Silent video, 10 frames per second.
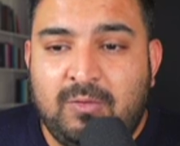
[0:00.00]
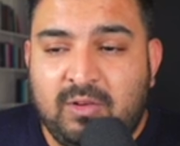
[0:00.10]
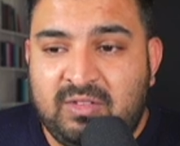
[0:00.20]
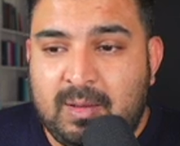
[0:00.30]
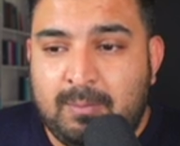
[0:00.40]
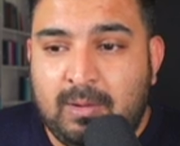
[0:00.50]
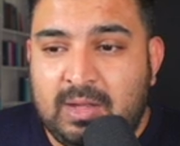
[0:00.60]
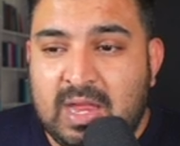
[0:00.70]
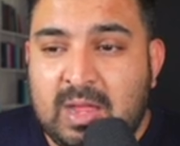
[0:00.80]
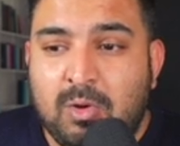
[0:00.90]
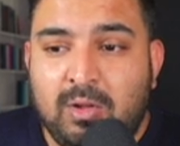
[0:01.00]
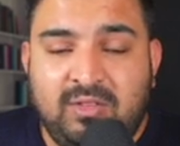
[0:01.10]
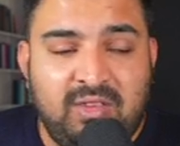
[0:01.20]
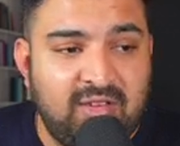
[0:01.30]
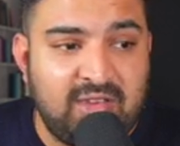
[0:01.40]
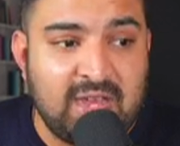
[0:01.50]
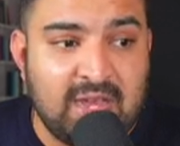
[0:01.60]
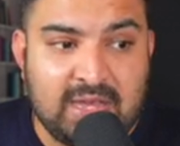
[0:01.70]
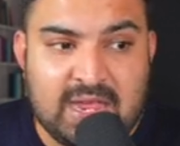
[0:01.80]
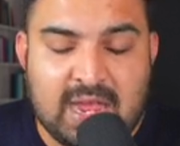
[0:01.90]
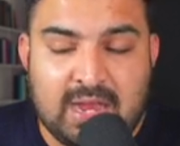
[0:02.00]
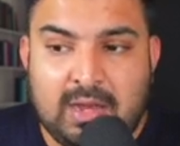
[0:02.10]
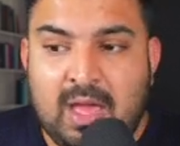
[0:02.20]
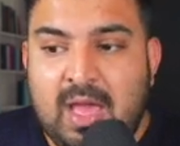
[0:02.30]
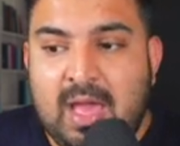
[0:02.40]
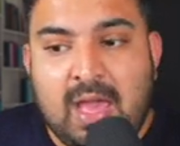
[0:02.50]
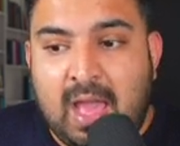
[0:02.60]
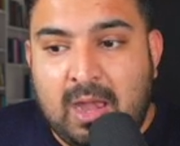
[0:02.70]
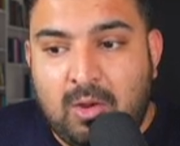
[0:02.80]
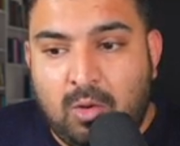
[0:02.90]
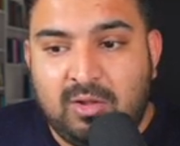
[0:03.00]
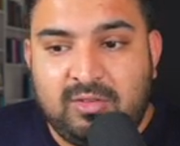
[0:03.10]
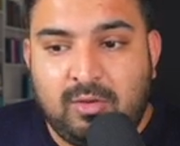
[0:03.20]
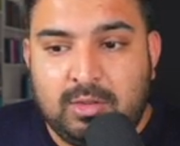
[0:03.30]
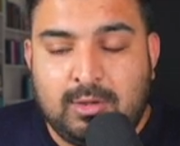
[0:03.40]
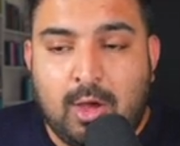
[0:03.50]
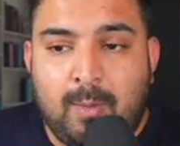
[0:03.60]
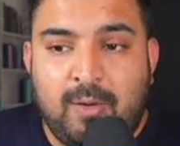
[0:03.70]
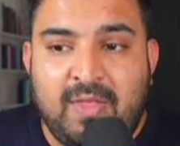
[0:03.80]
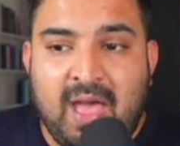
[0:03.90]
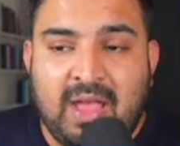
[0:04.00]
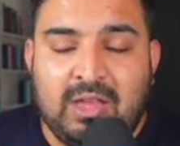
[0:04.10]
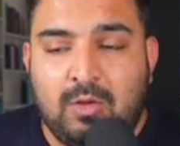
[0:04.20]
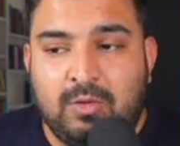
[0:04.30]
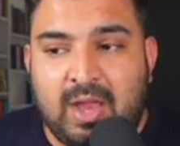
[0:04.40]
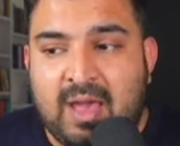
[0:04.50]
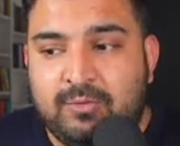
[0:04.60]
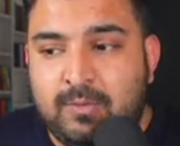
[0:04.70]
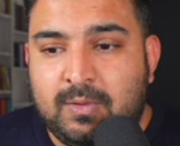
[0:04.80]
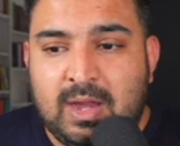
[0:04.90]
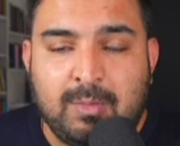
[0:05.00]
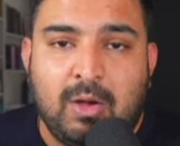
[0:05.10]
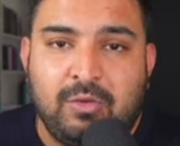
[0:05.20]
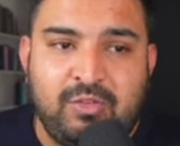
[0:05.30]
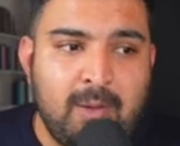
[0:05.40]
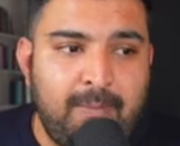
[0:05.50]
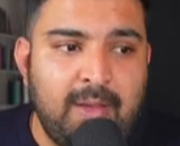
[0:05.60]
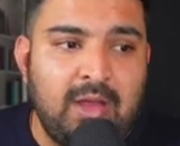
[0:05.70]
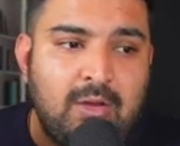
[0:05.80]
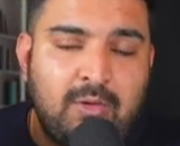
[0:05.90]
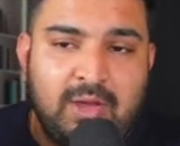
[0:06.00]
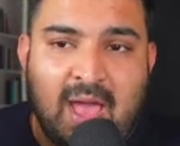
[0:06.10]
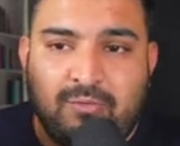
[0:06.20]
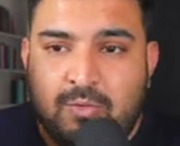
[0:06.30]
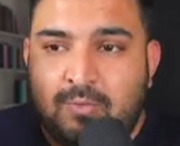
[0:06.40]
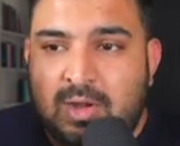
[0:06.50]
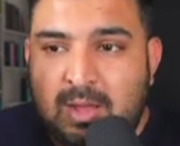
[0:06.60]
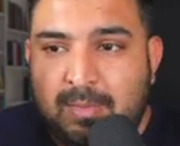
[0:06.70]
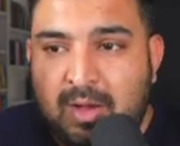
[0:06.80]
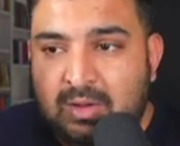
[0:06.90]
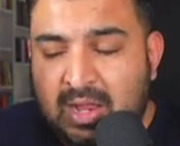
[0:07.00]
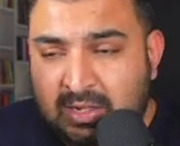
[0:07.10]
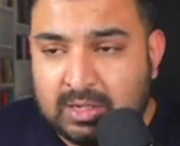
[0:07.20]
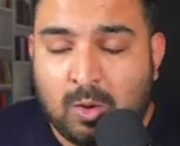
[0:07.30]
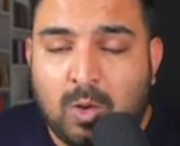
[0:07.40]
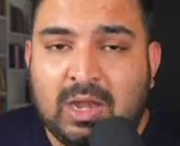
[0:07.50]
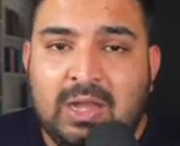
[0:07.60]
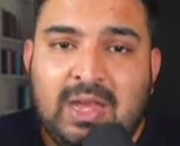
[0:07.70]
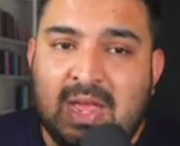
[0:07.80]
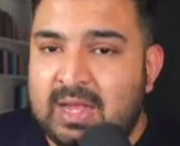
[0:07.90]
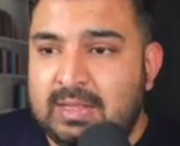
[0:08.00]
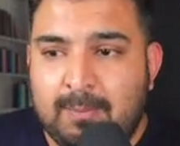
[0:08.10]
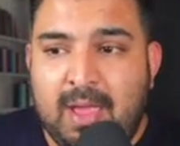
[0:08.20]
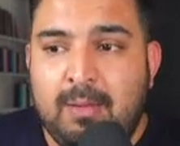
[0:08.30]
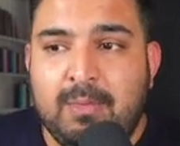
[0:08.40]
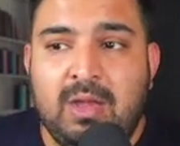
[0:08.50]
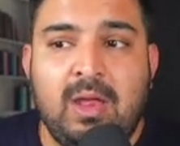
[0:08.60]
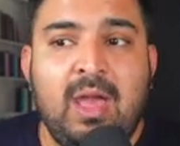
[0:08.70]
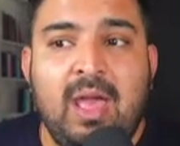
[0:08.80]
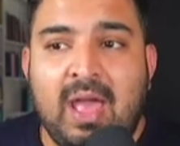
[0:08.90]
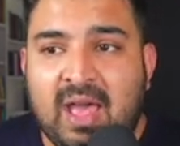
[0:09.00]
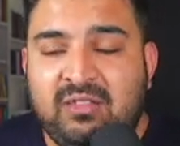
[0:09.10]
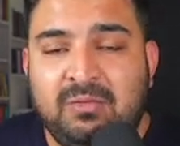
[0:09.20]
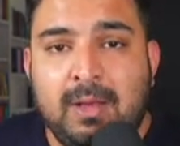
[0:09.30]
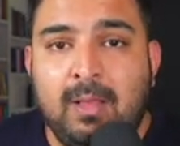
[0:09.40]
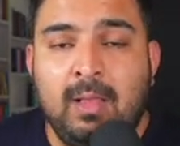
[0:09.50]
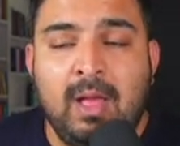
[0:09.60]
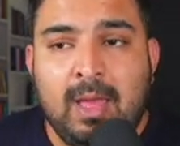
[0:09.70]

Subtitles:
For example, Tmall 1688. And also on the top of that, you don't have to worry about shipping. You don't have to worry about like the quality and the payment as well.